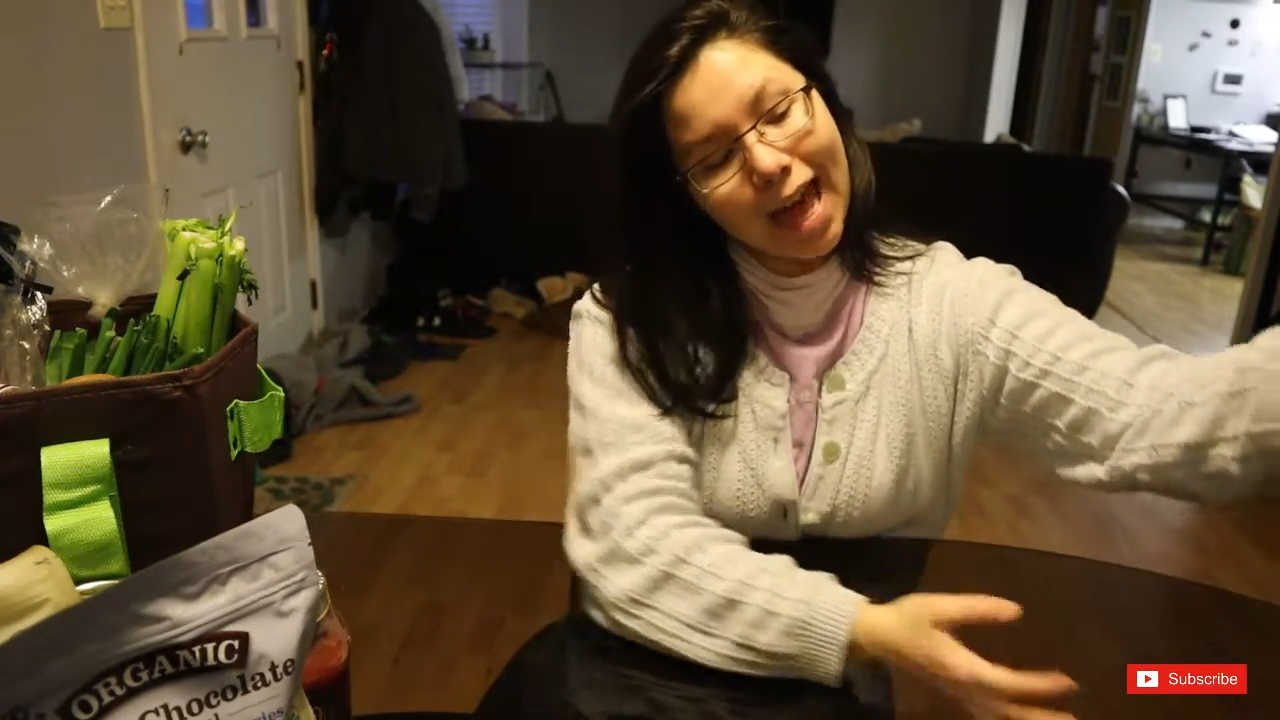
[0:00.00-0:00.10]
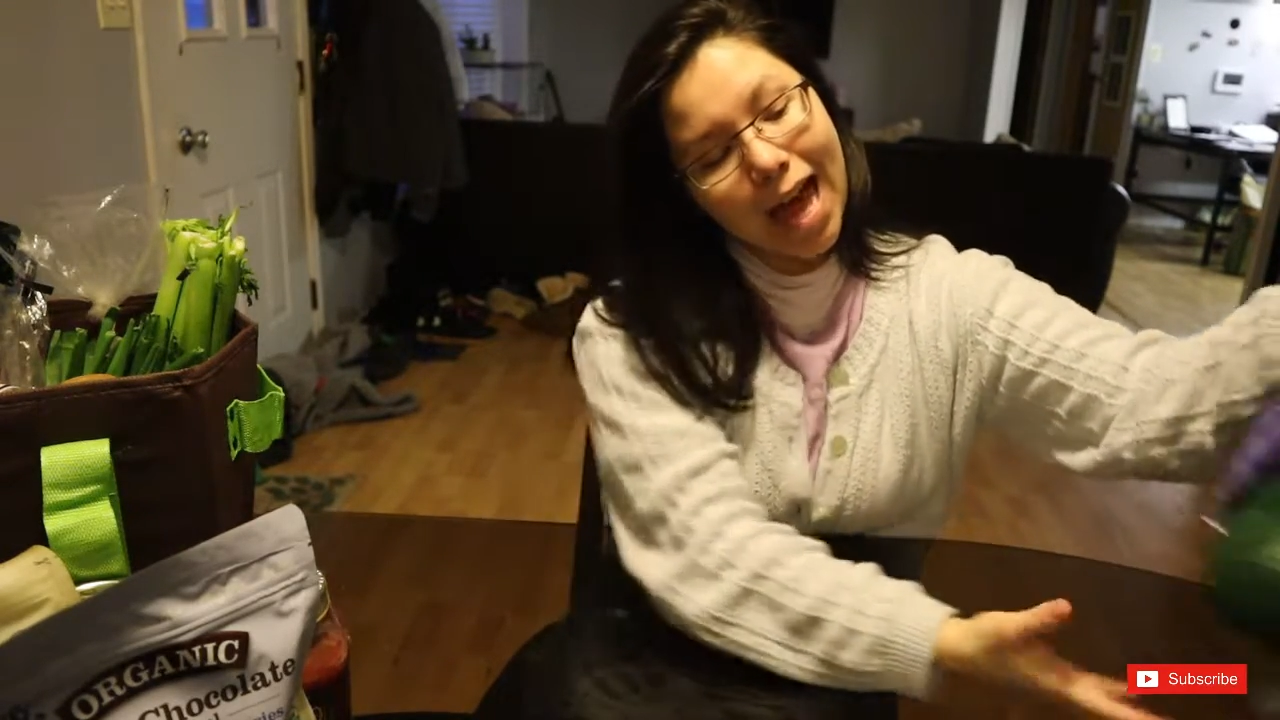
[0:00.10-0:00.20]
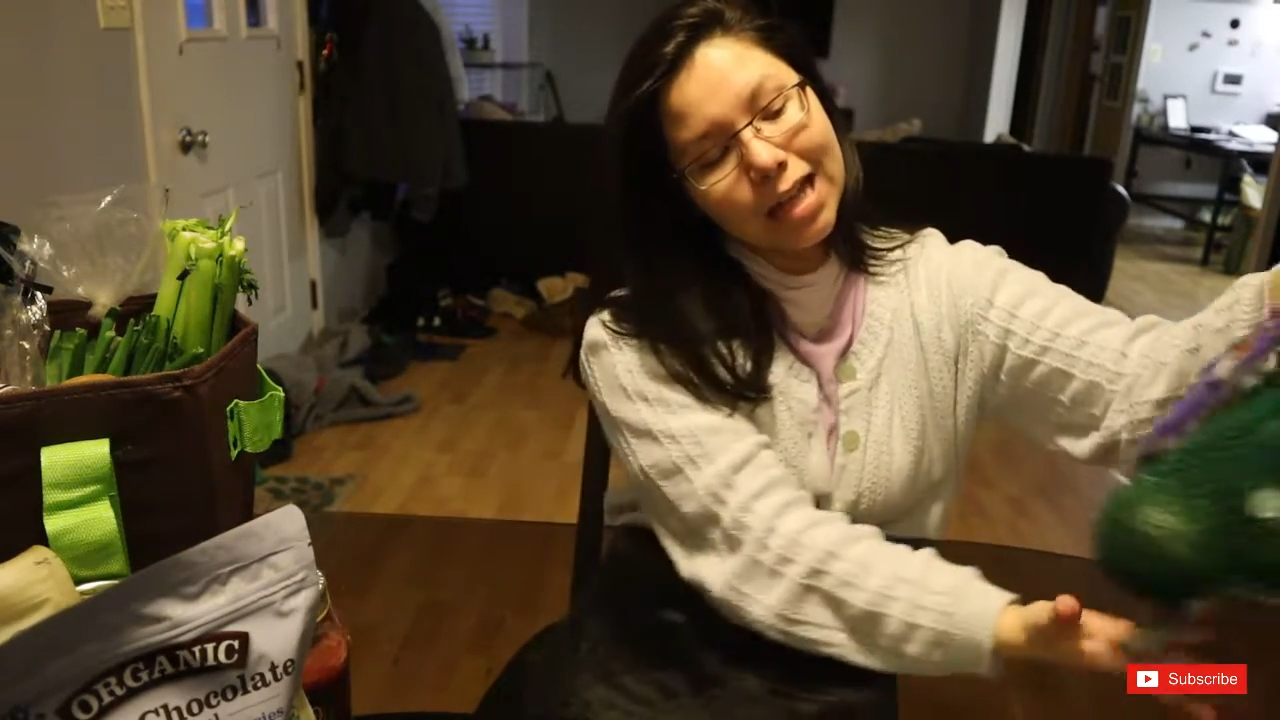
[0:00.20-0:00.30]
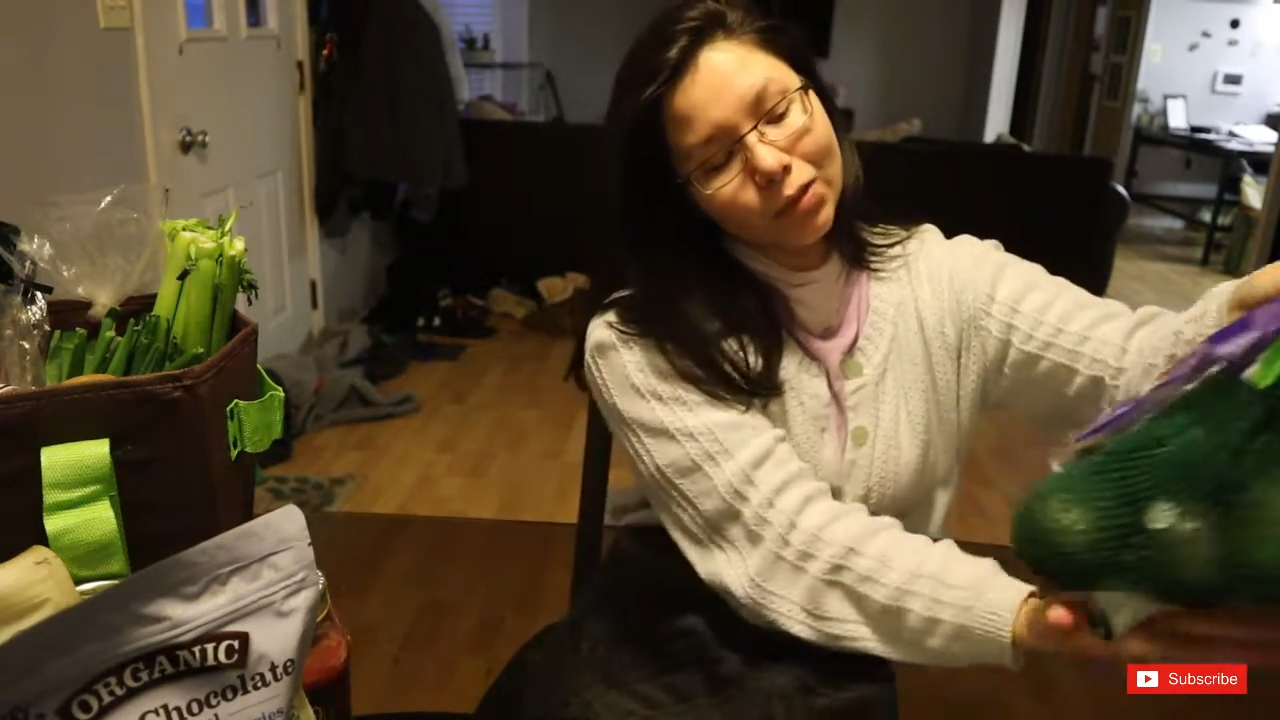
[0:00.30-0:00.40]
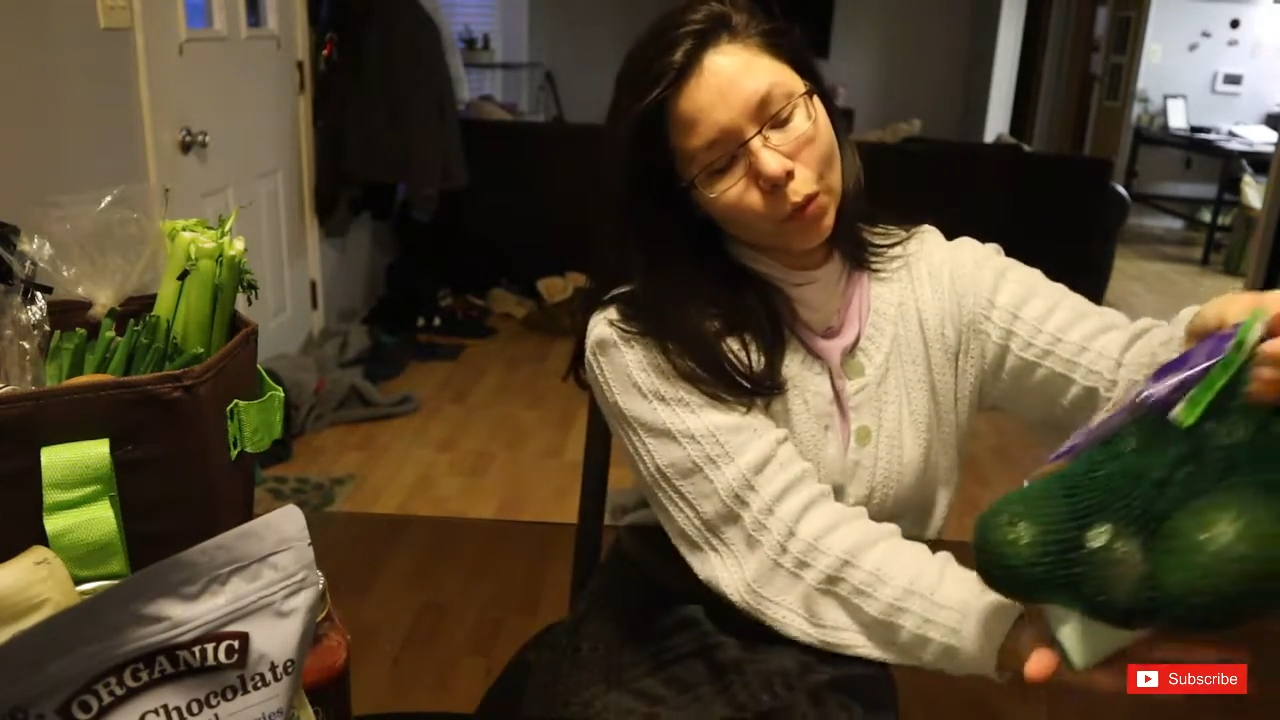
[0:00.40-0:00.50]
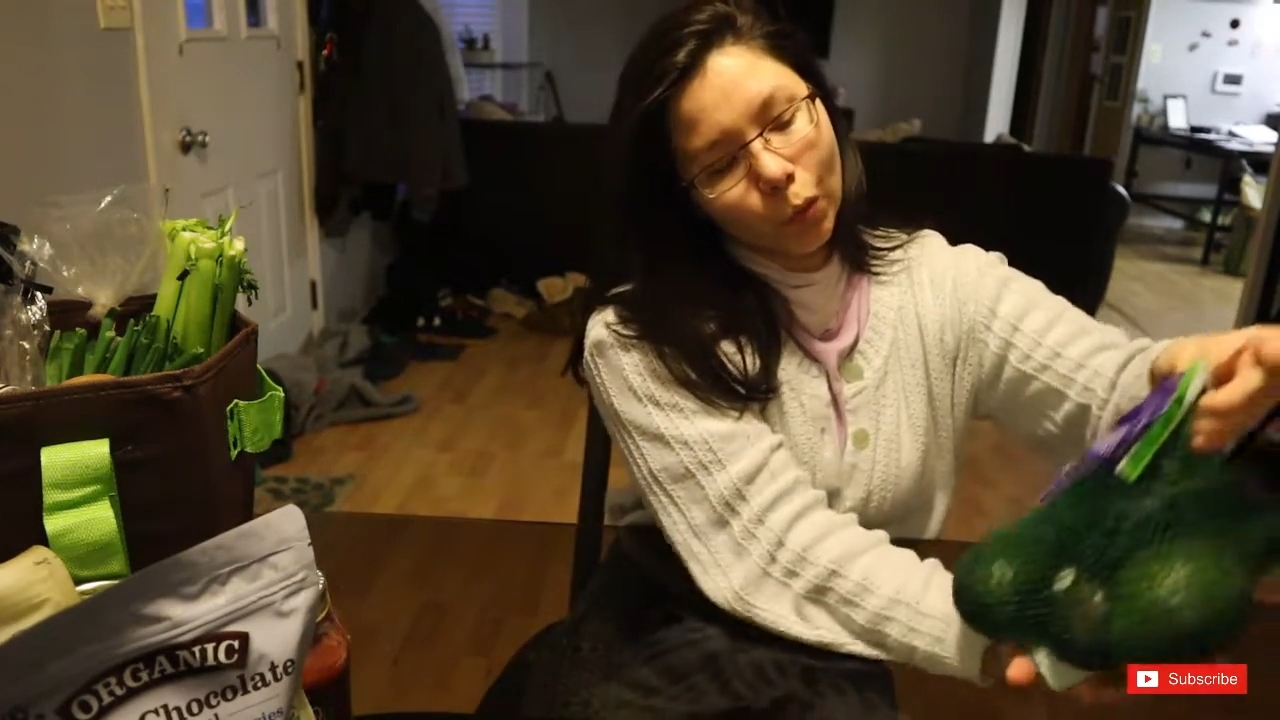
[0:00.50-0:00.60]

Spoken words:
that,